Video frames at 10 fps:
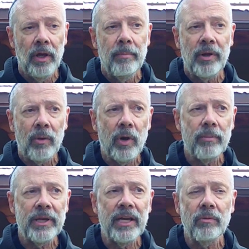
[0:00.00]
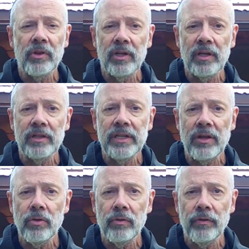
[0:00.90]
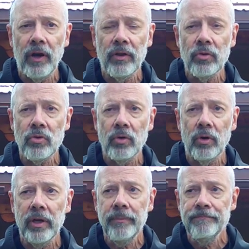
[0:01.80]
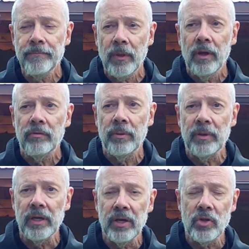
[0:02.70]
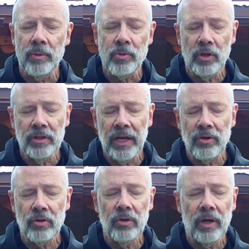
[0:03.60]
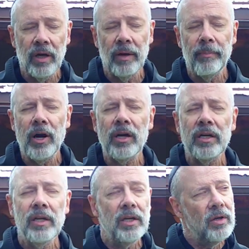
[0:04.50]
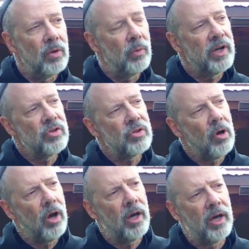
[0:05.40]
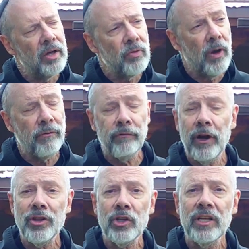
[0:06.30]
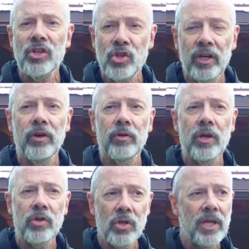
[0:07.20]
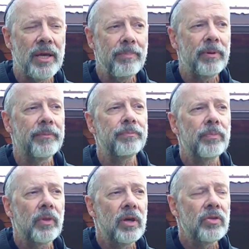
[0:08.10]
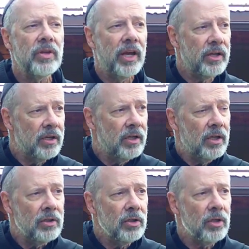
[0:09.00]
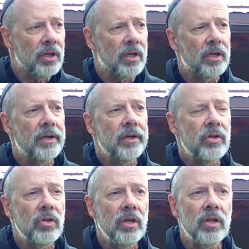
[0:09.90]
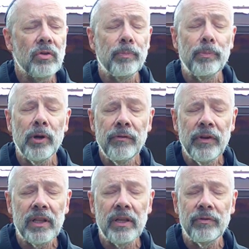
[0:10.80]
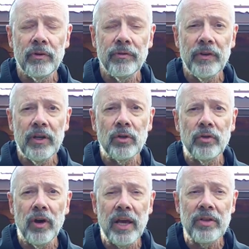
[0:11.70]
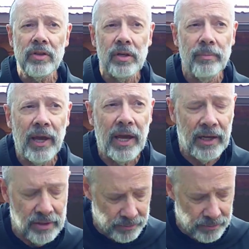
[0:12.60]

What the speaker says: But I want to begin with a little desert father story from the Egyptian desert. A monk, when he saw a freshly sheared sheep, said, "Look, she has perfectly fulfilled Christ's command.